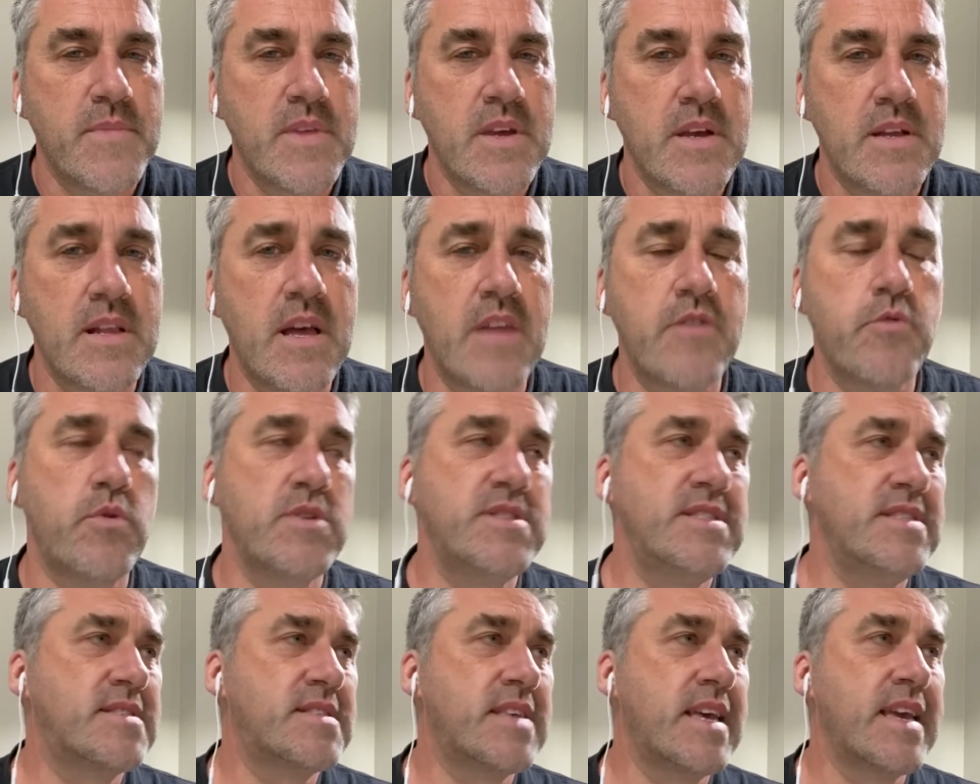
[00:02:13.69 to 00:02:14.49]
In other words,
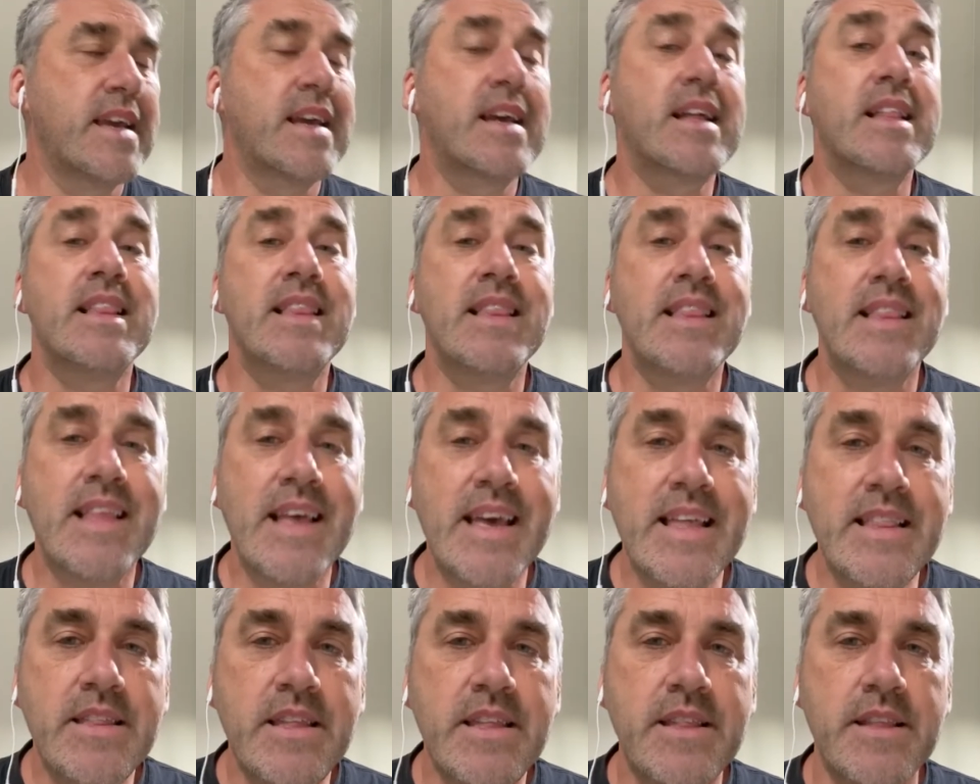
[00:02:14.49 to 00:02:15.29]
he's saying
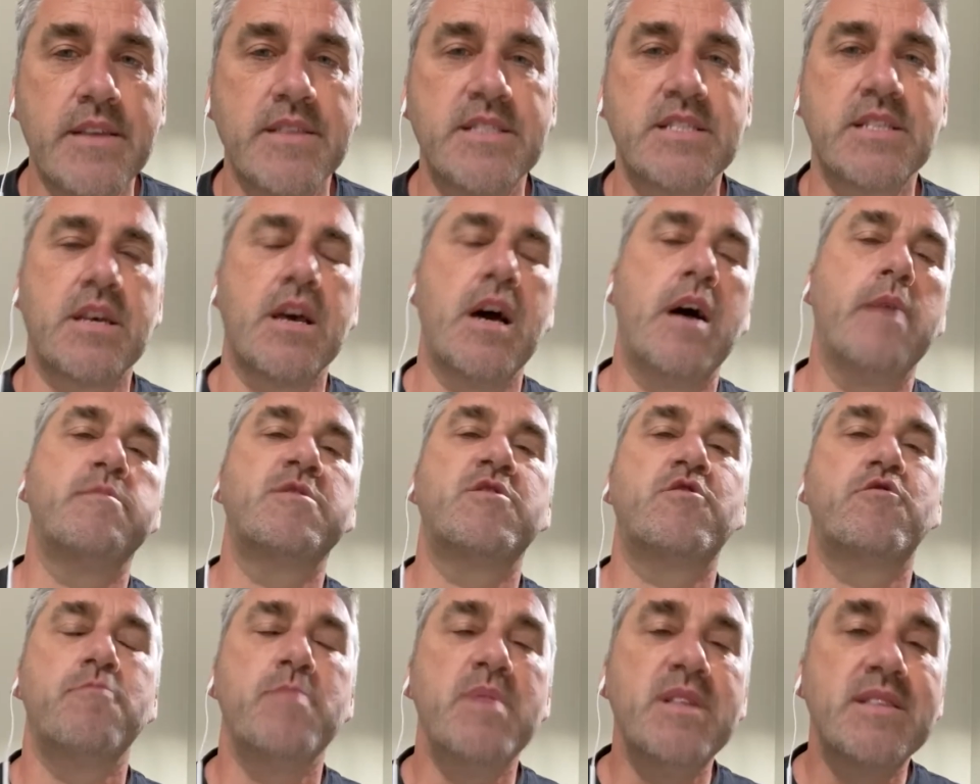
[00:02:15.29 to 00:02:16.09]
cleanliness comes
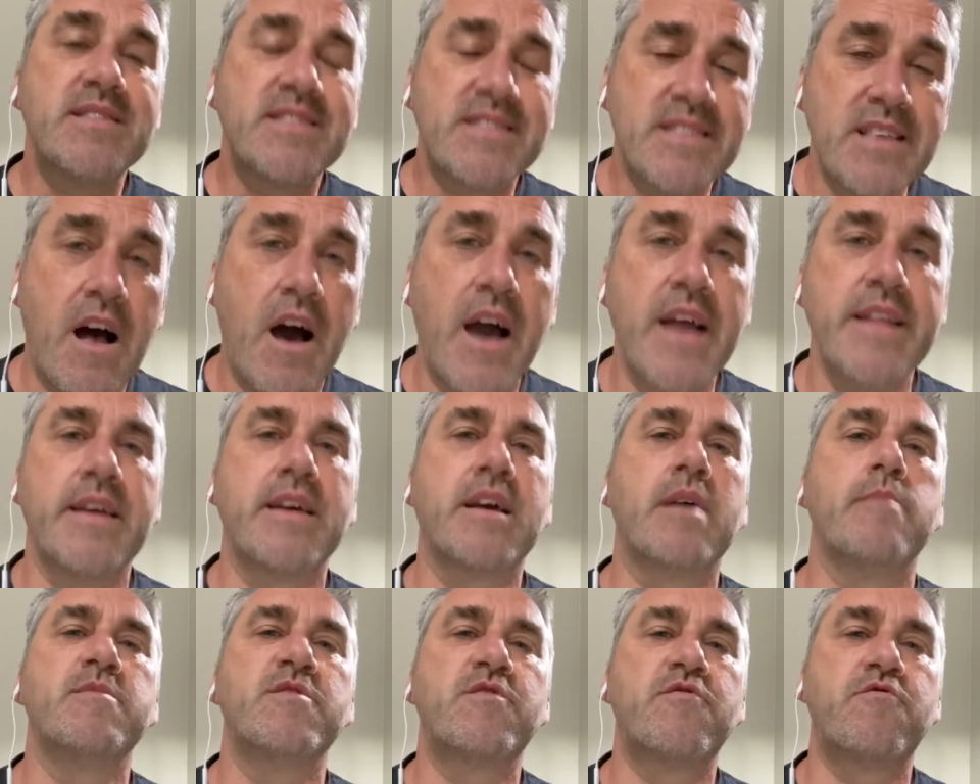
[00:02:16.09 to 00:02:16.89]
from inside. It
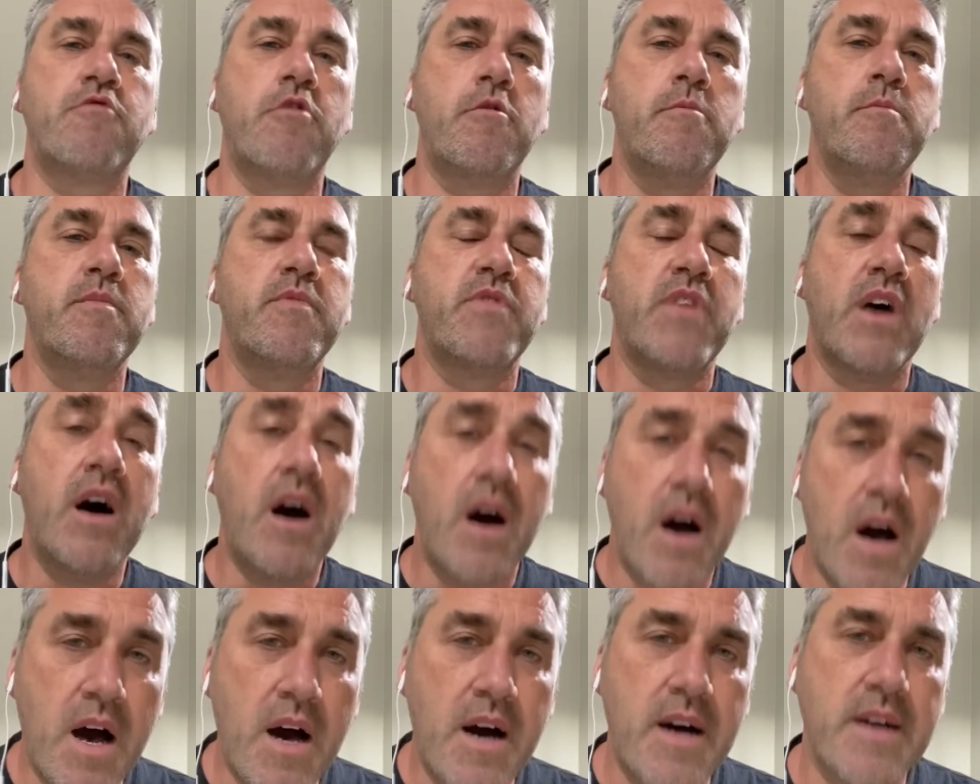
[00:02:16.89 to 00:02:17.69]
comes from the
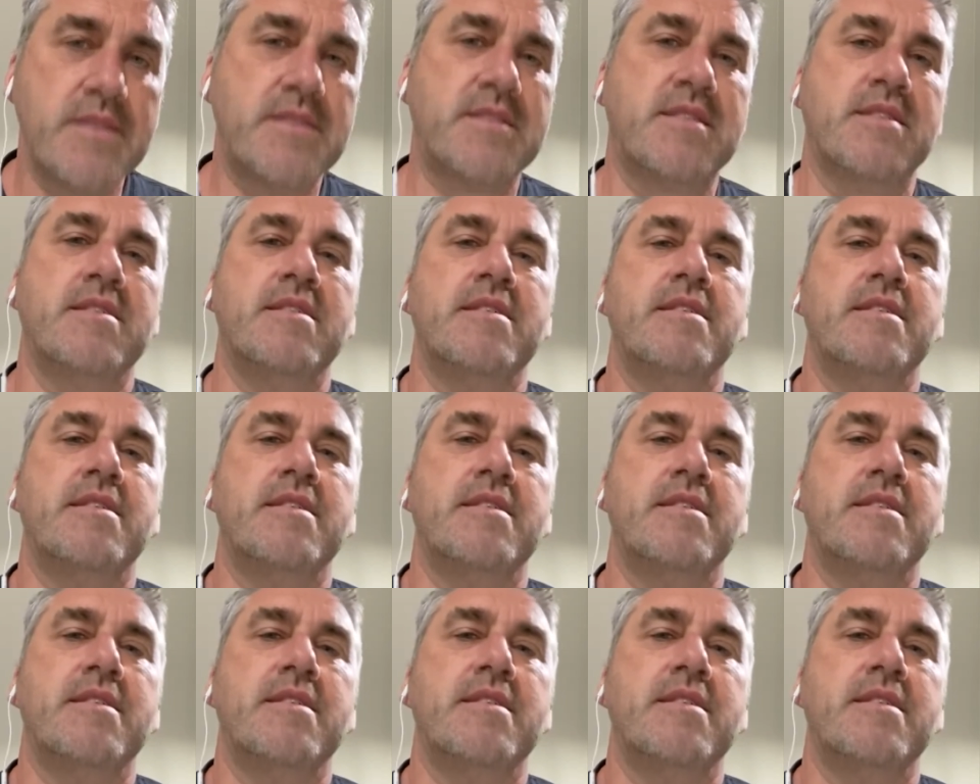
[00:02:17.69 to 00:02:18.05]
heart.